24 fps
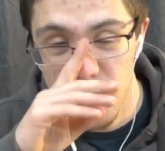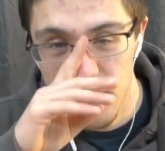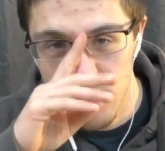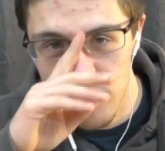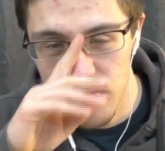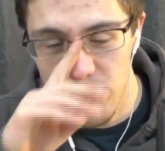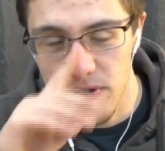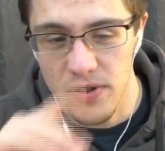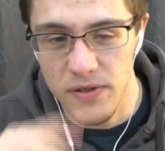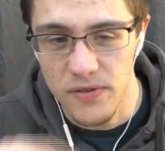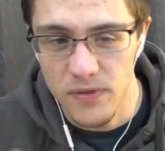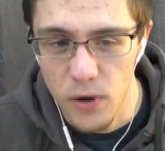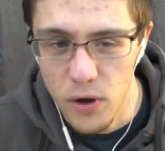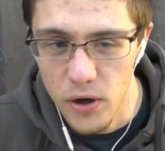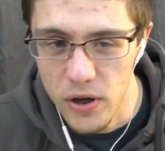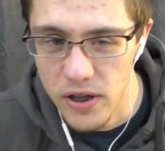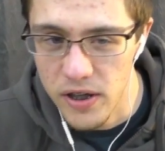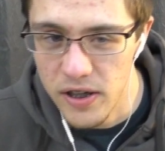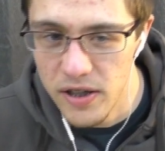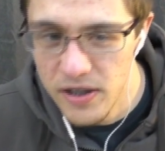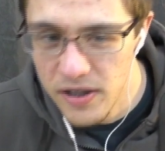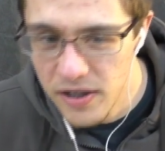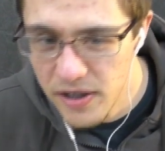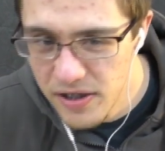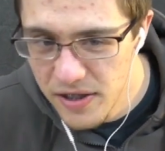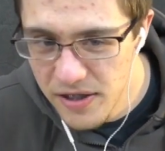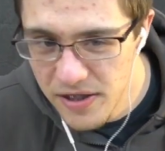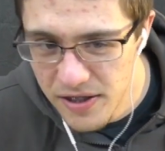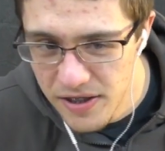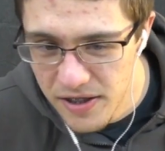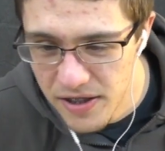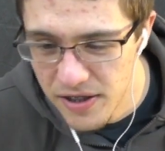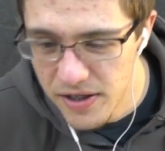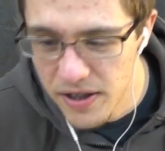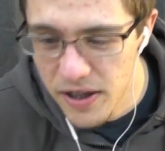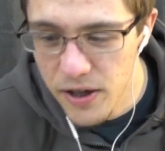really funny.
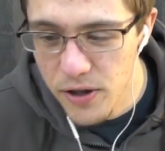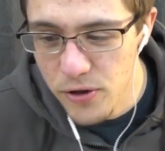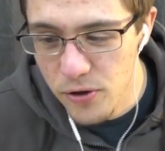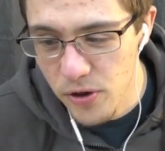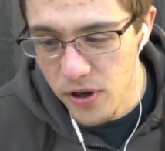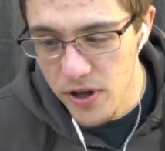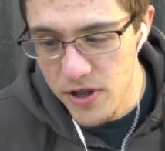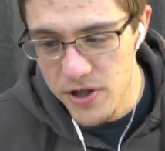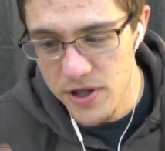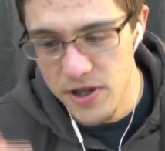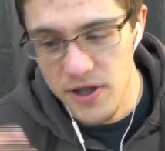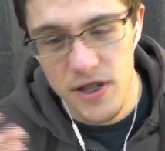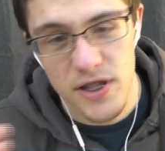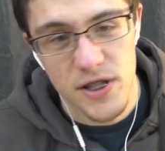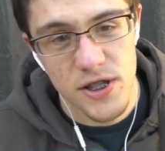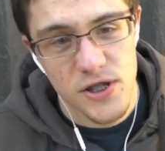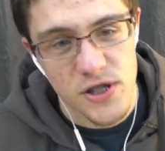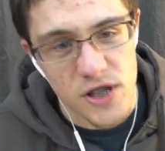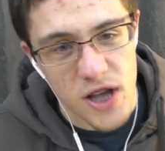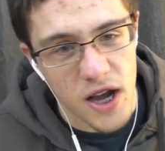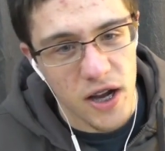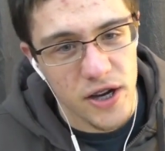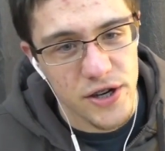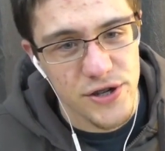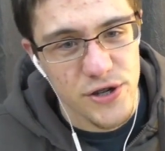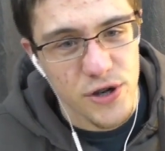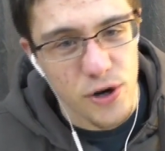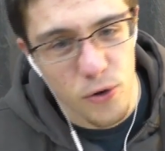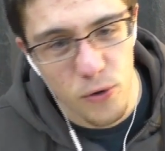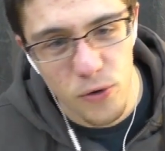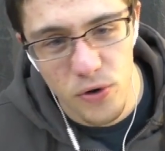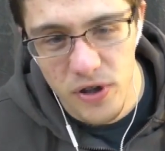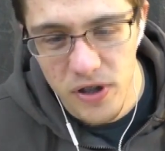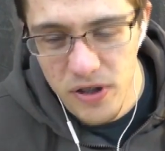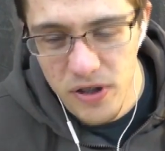And that creates an inside joke.